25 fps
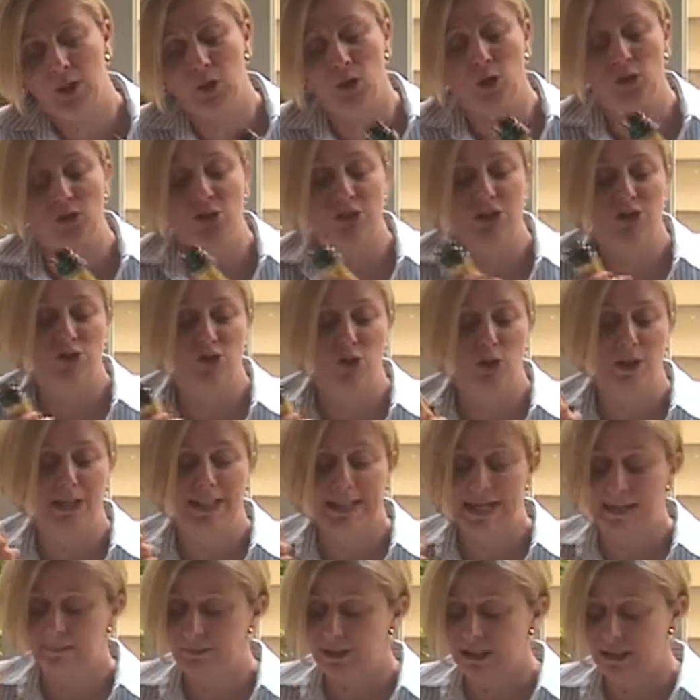Gosh, it's jolly
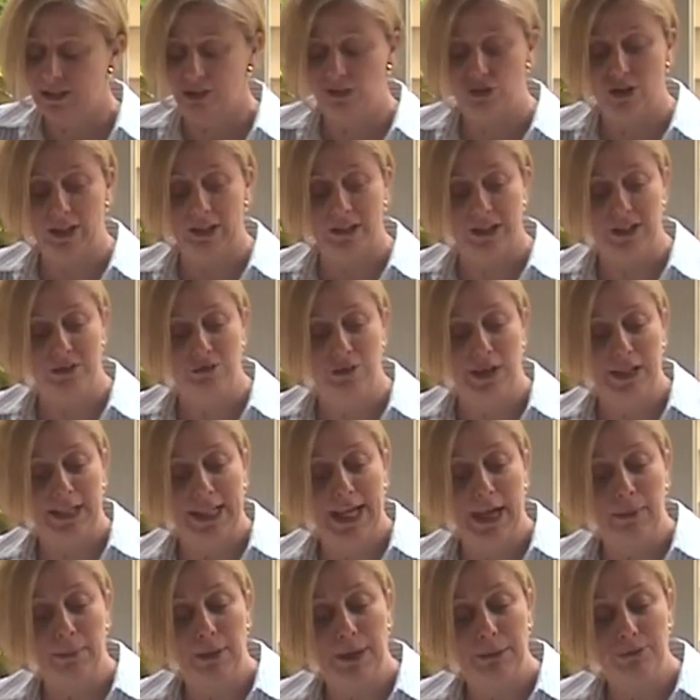tempting to drink this right
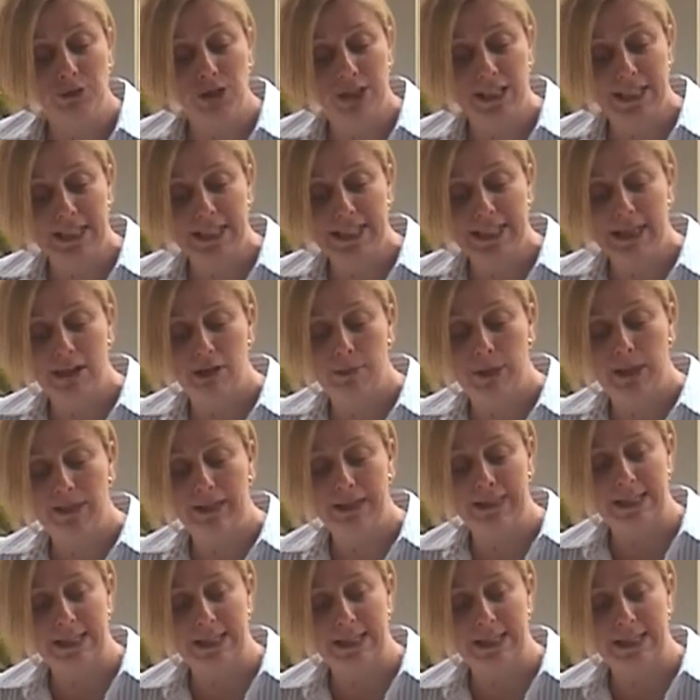now, but I'm just going to tell you about